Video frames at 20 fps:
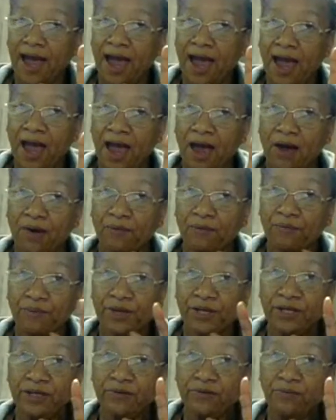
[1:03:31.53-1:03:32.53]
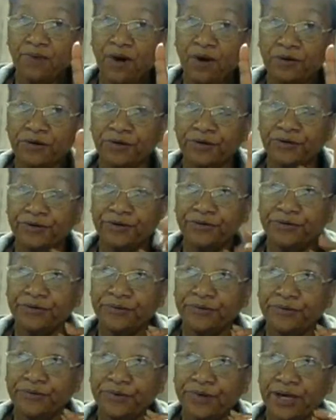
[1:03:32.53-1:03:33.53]
I really want to
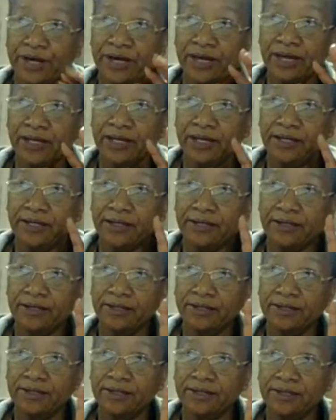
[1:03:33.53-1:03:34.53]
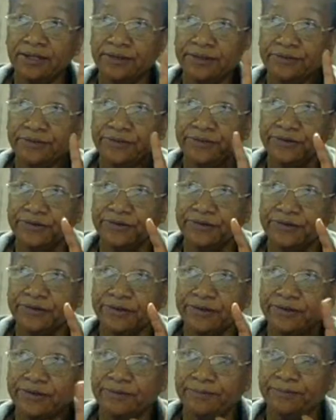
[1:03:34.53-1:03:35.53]
do a
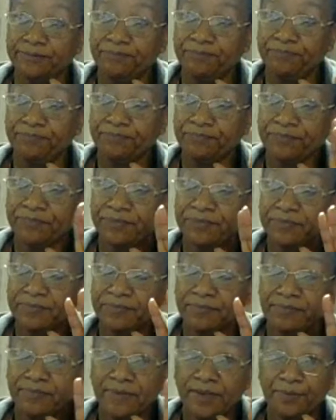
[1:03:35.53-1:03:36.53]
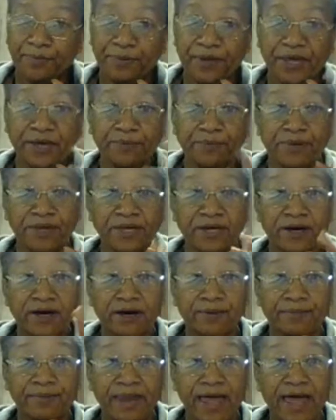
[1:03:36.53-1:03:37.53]
little pick me
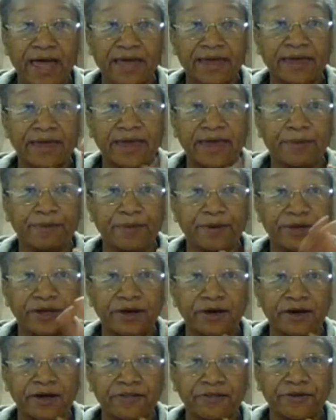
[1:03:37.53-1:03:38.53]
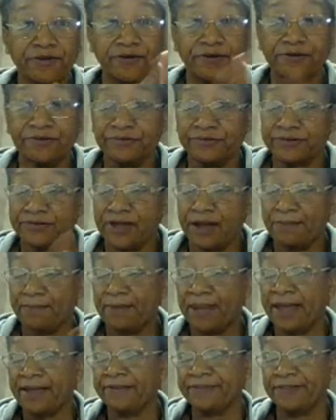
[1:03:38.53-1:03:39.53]
up, like helping others,
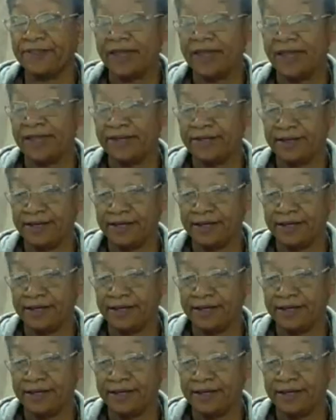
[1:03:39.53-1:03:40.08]
something like that.